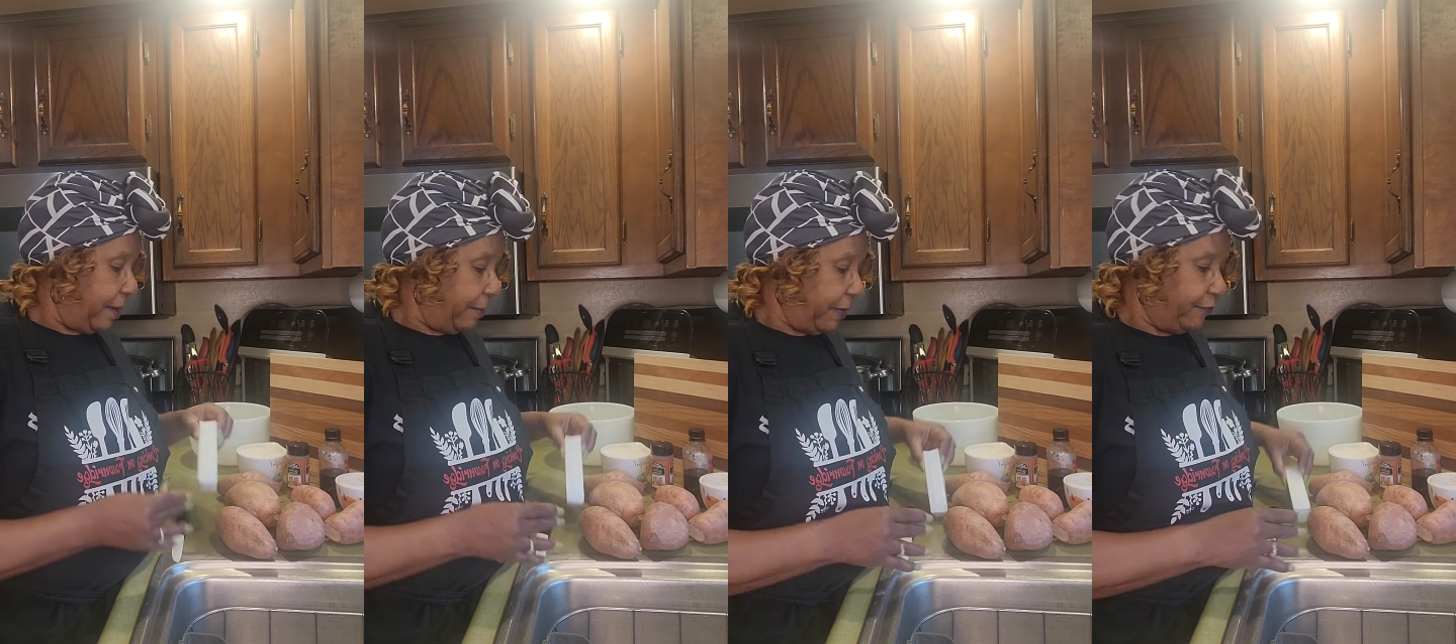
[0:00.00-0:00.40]

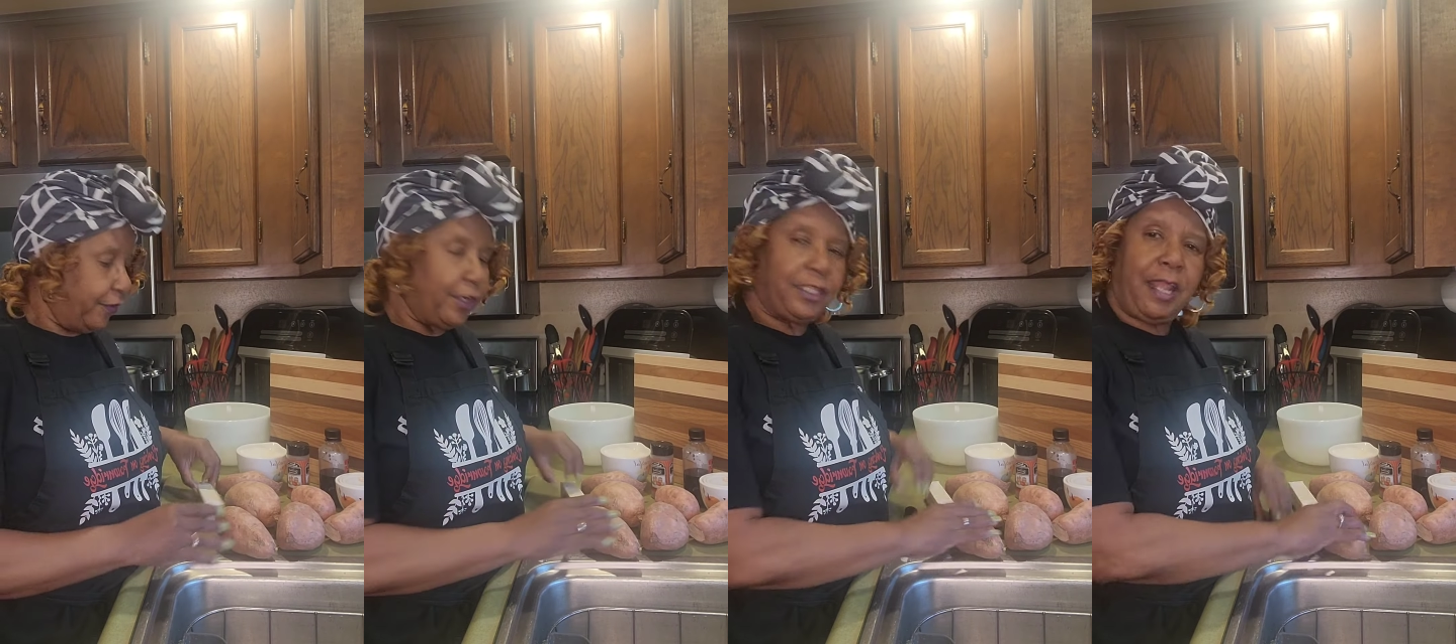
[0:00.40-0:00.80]
But
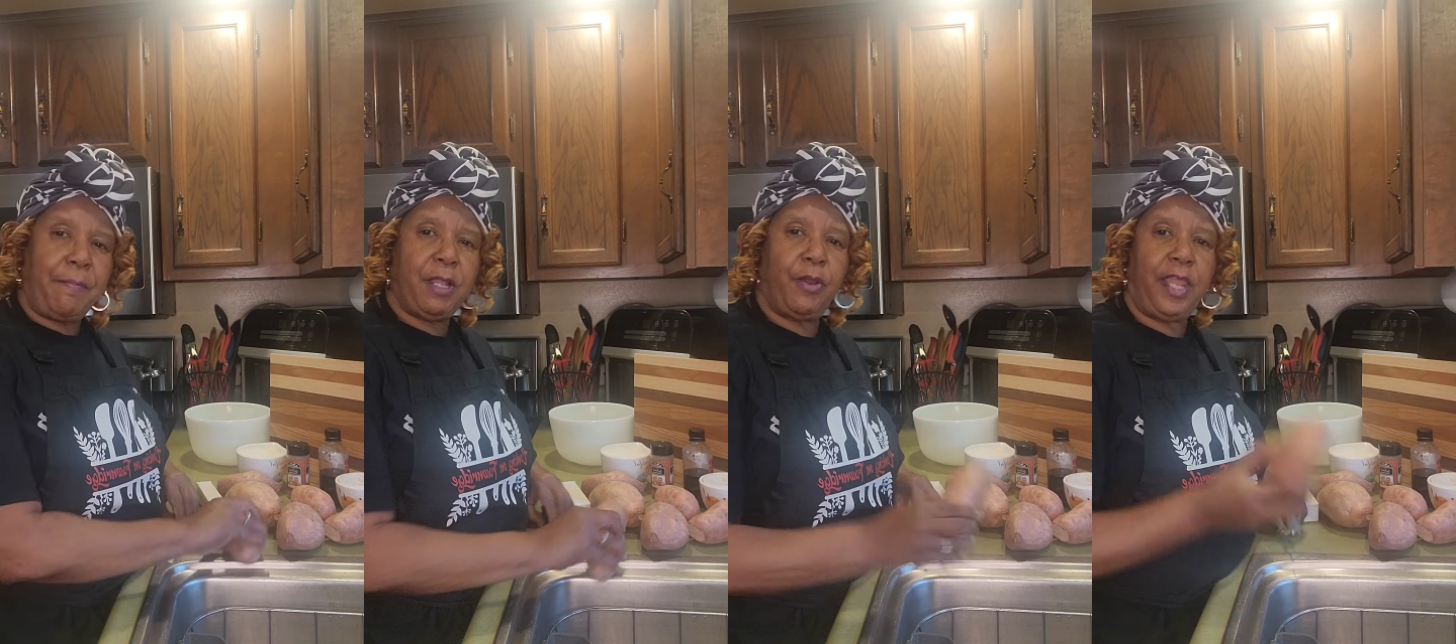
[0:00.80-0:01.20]
first, let
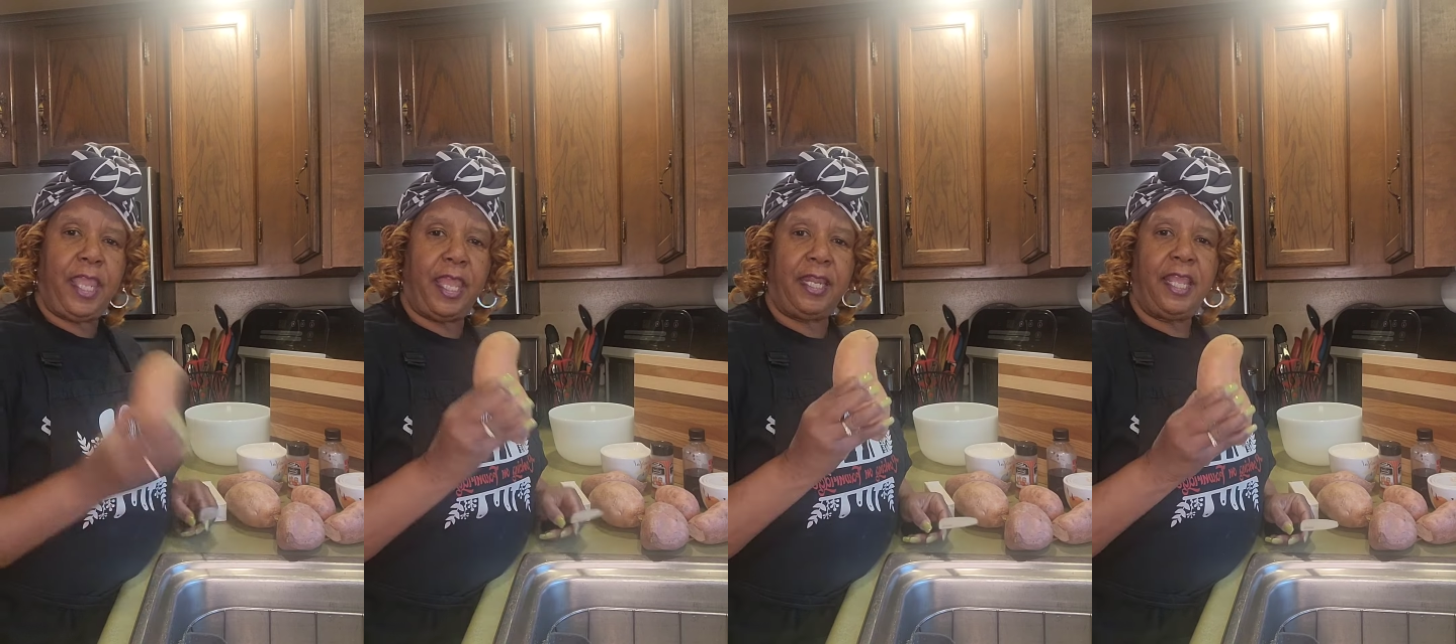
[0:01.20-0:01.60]
me go
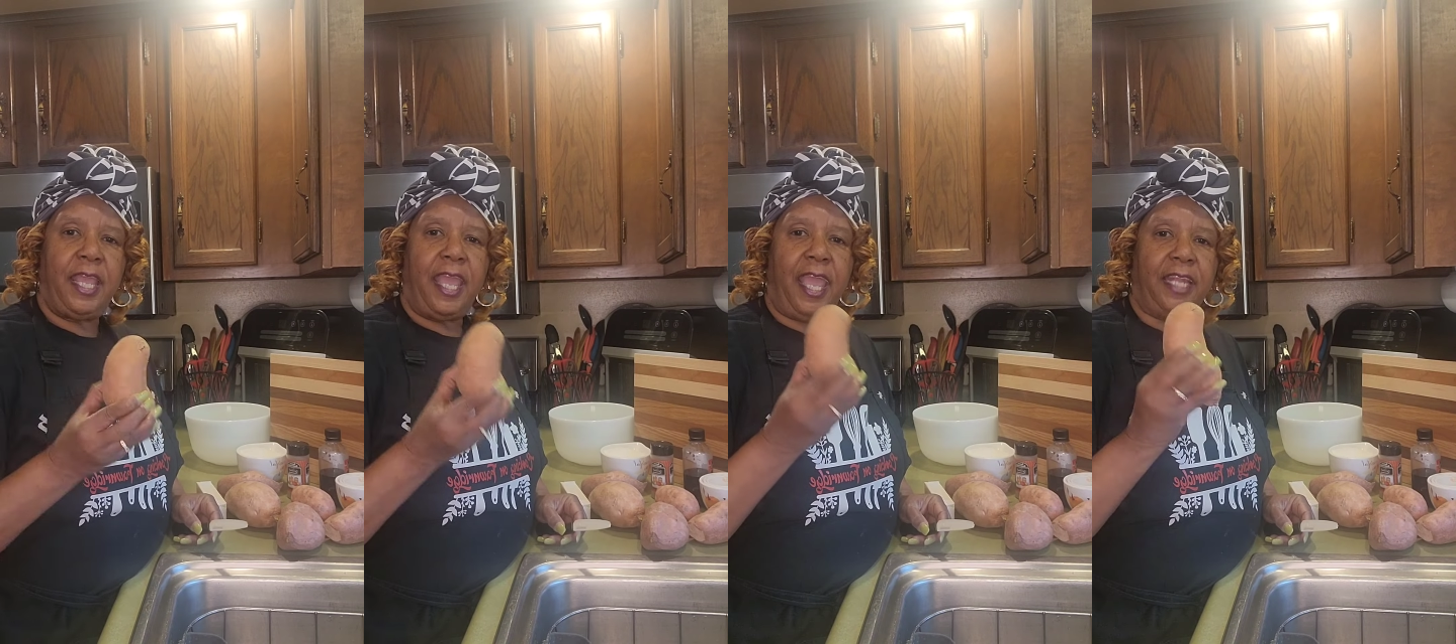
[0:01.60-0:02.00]
ahead
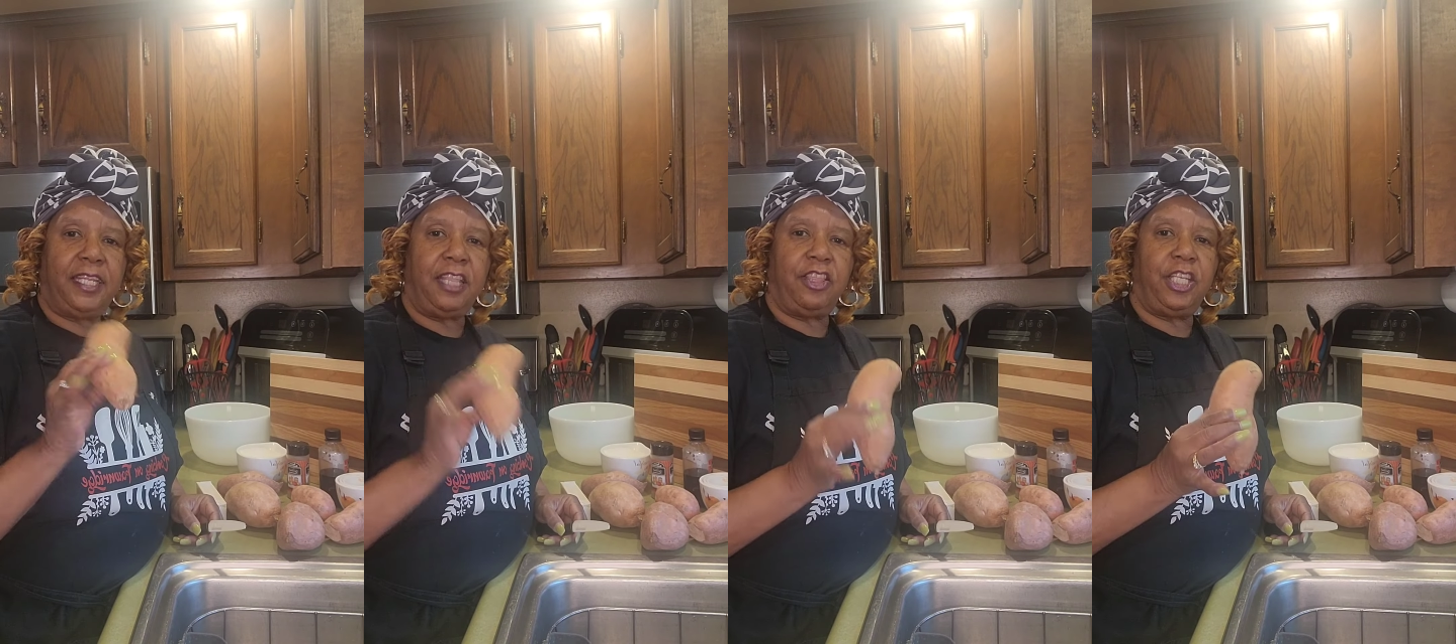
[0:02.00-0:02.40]
and
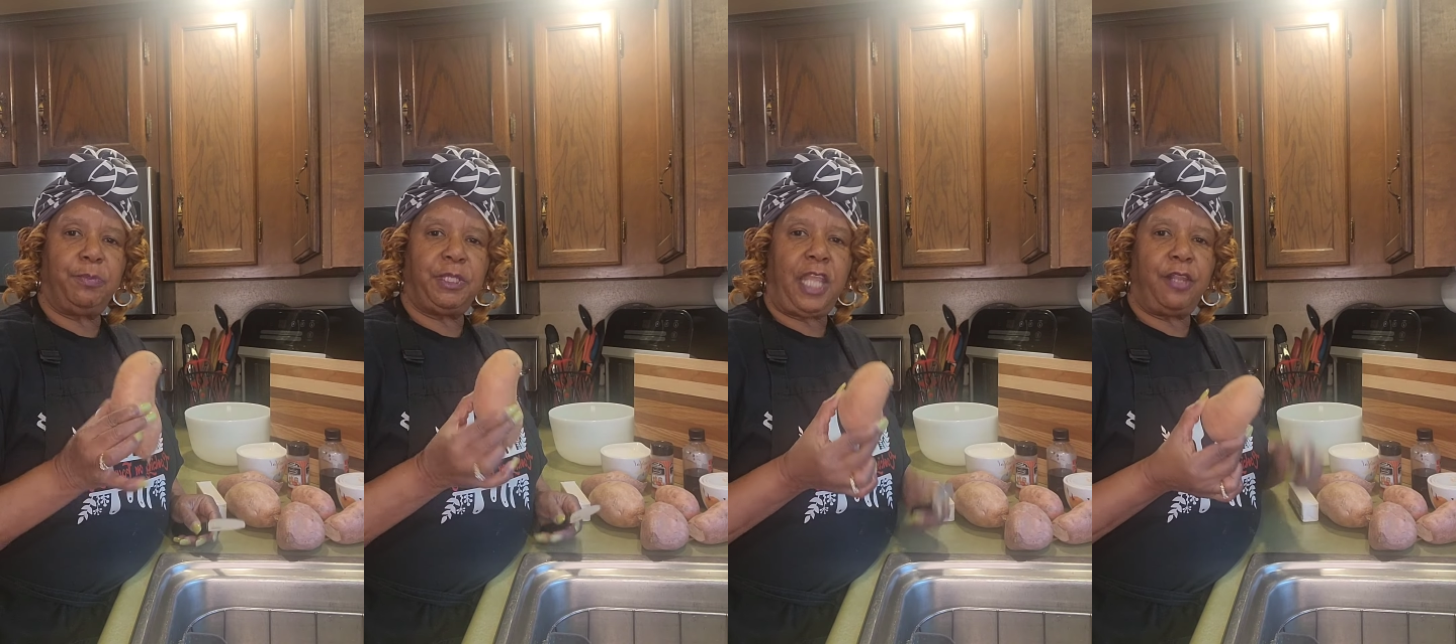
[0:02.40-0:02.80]
get these
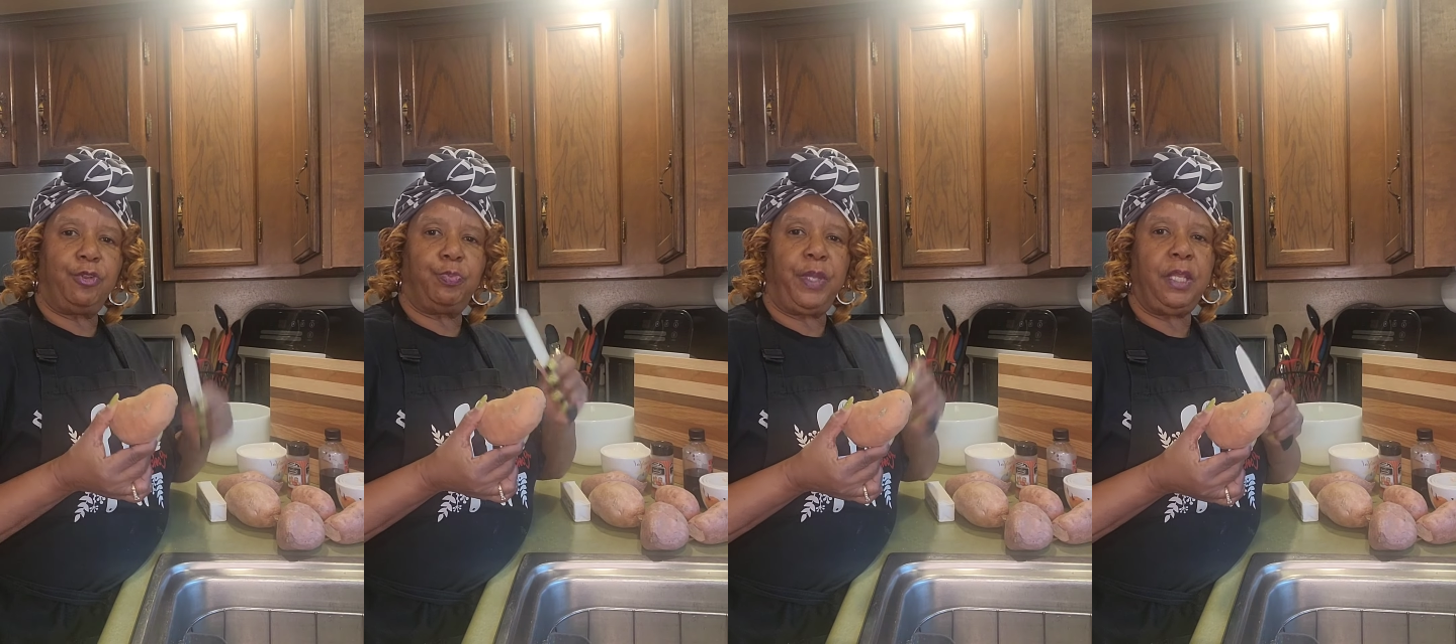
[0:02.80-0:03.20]

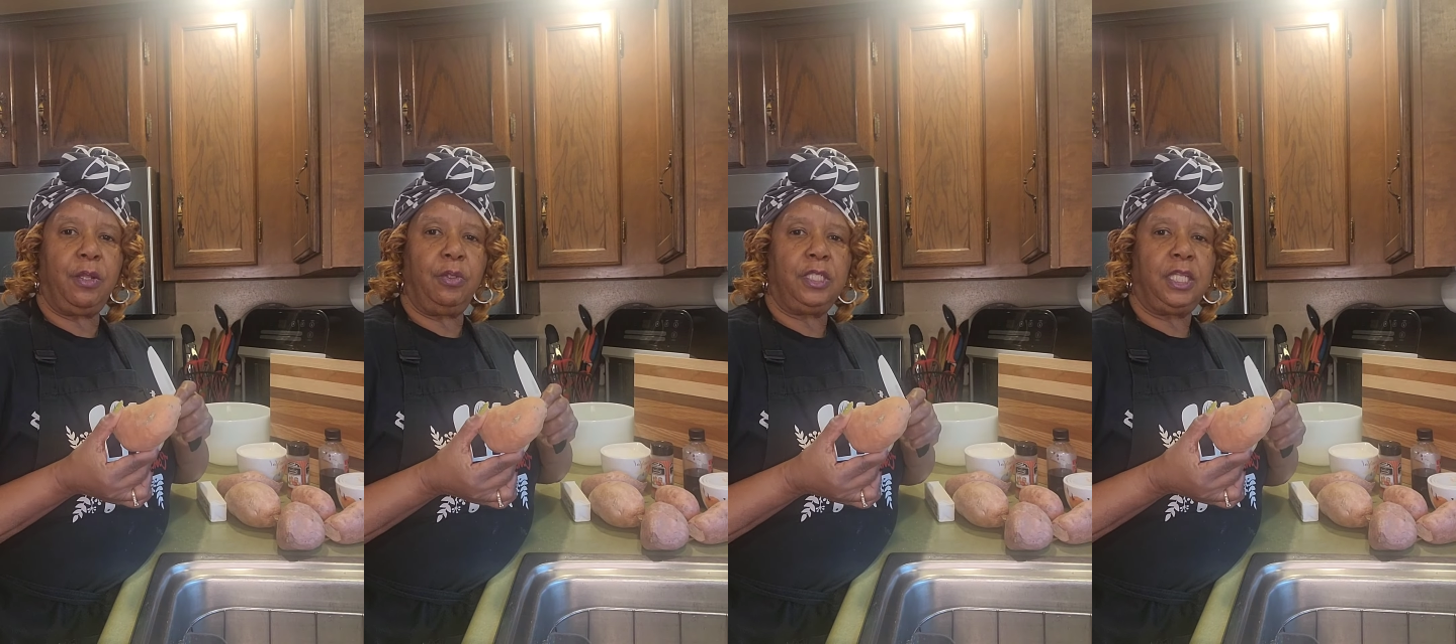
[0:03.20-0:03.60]
potatoes
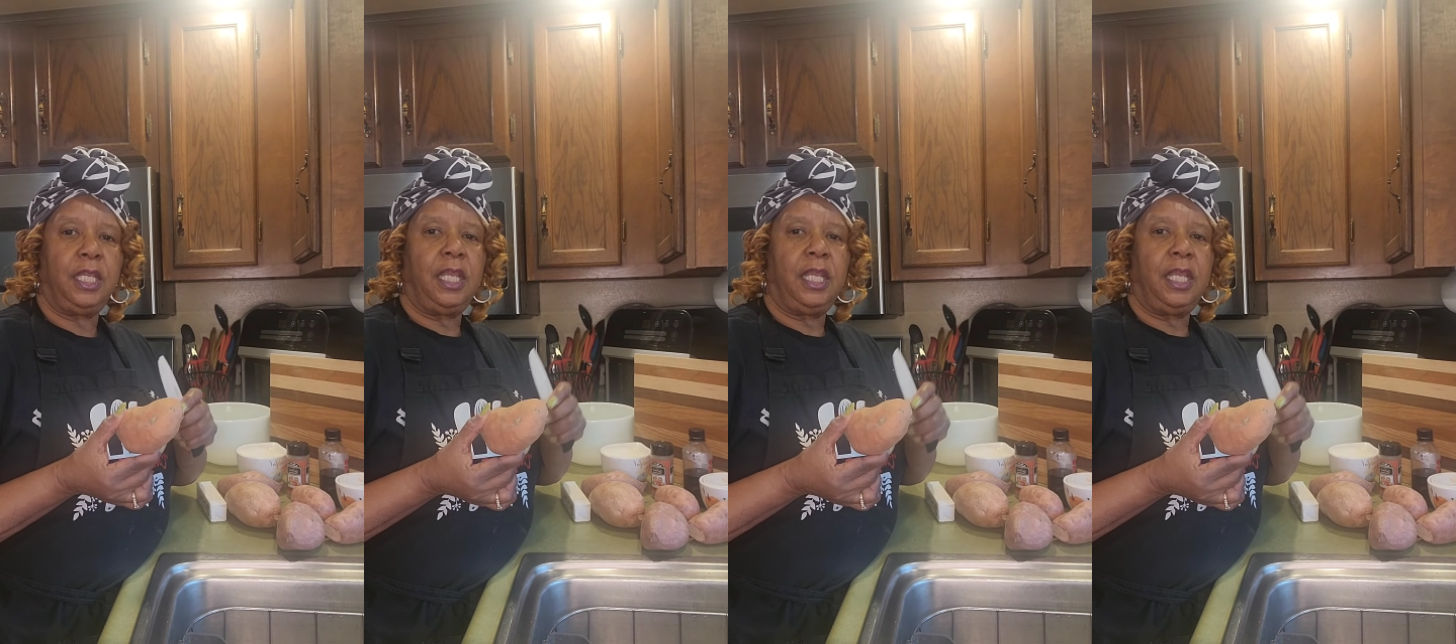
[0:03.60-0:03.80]
peeled